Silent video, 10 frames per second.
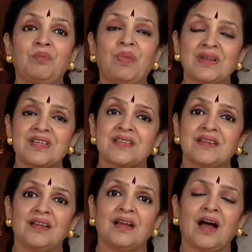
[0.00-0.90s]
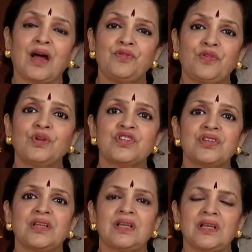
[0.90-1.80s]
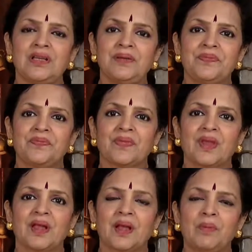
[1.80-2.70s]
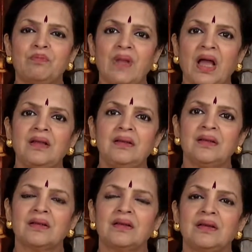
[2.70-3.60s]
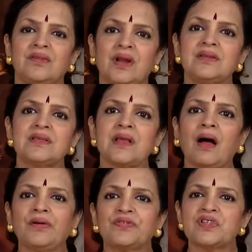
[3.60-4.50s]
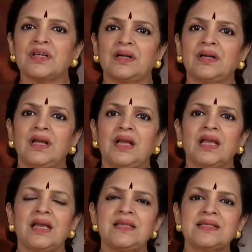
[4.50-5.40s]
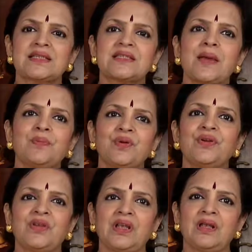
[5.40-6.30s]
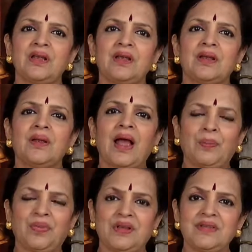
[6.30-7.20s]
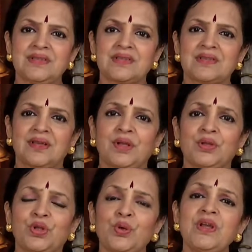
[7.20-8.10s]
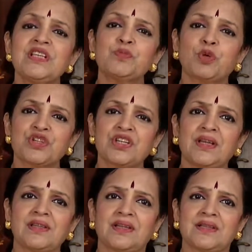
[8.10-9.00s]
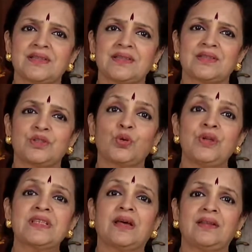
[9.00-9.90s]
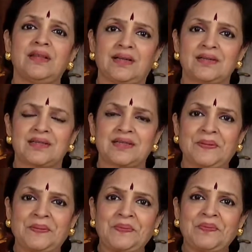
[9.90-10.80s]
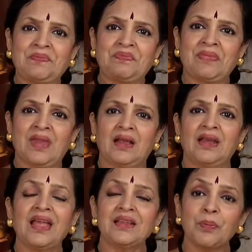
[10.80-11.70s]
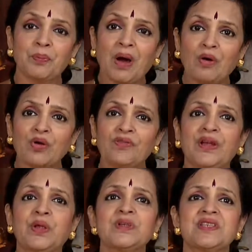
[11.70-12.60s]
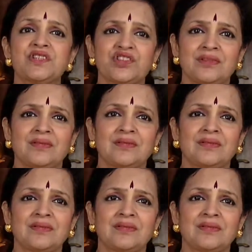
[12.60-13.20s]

But unfortunately, man runs after his temporary happiness through his purusharthas, through his ardhas, like the power of acquisition,